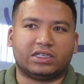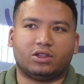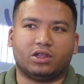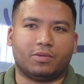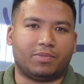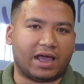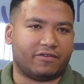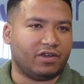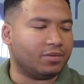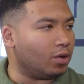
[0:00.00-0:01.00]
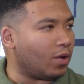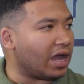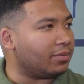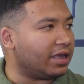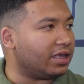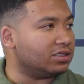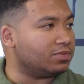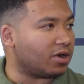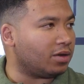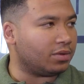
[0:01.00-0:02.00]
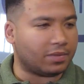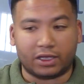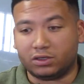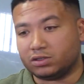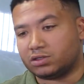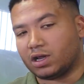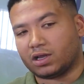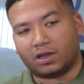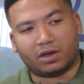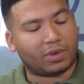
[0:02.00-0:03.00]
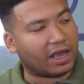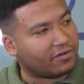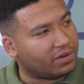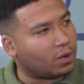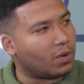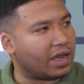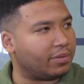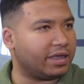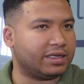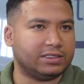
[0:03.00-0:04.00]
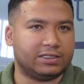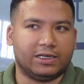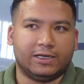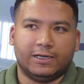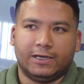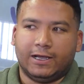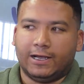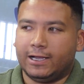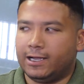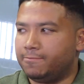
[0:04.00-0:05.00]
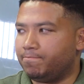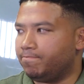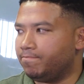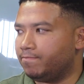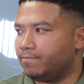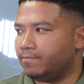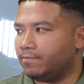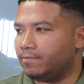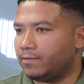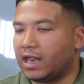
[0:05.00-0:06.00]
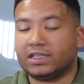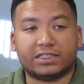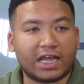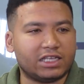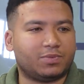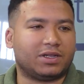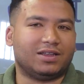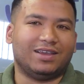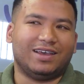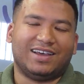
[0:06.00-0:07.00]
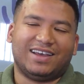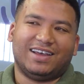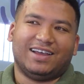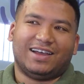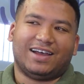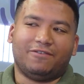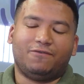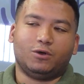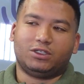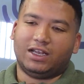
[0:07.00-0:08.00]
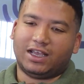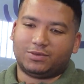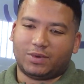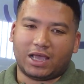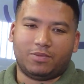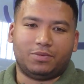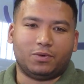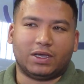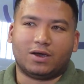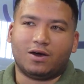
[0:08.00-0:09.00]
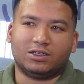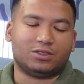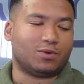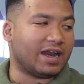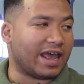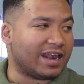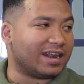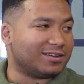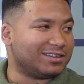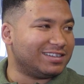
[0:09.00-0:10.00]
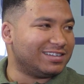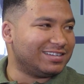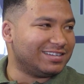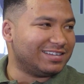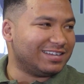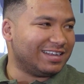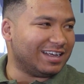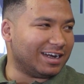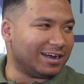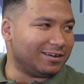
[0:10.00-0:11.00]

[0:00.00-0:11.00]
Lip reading: get to the black female winemakers problem. I used to stock a lot of black female winemakers. And it's nice, but unfortunately as black people, we can't just want handouts. You know,